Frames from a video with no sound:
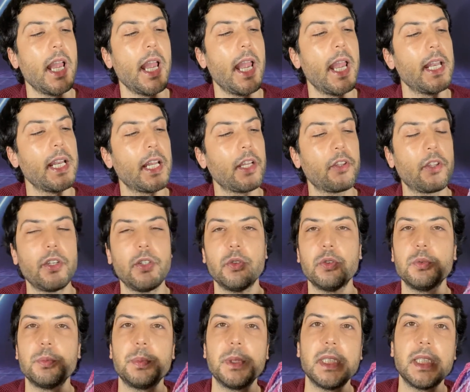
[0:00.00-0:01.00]
And I thought it
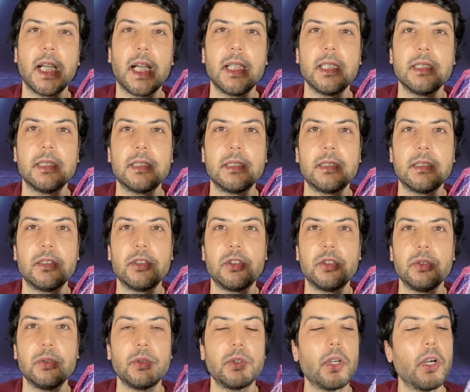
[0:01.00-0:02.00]
would be nice
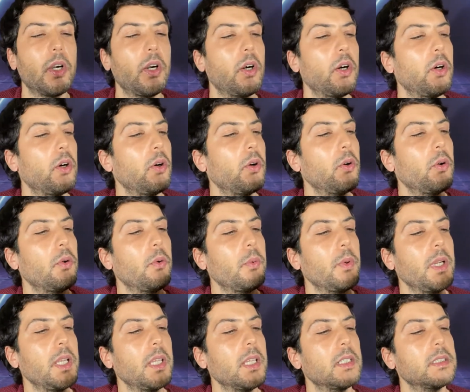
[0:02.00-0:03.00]
to go
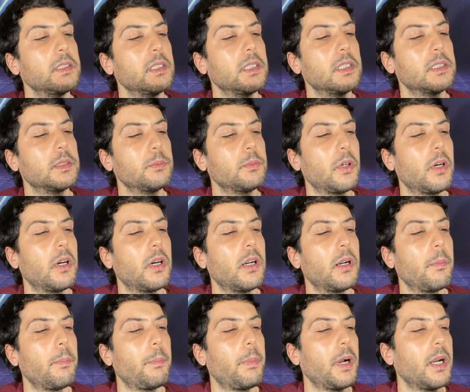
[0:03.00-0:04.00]
with a little
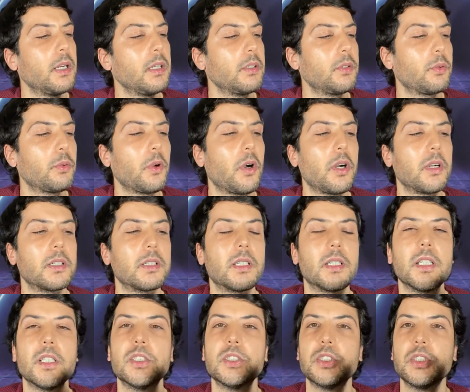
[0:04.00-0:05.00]
more punk rock
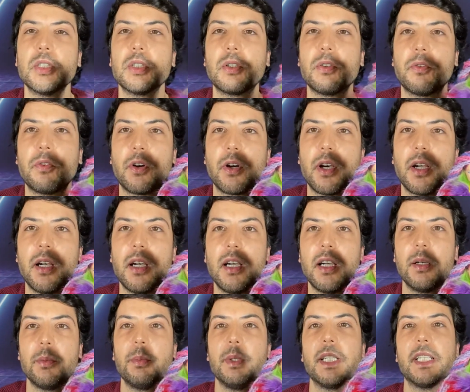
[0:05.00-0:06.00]
look for
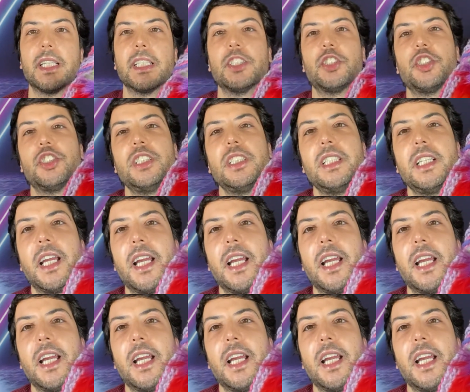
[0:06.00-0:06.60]
her because she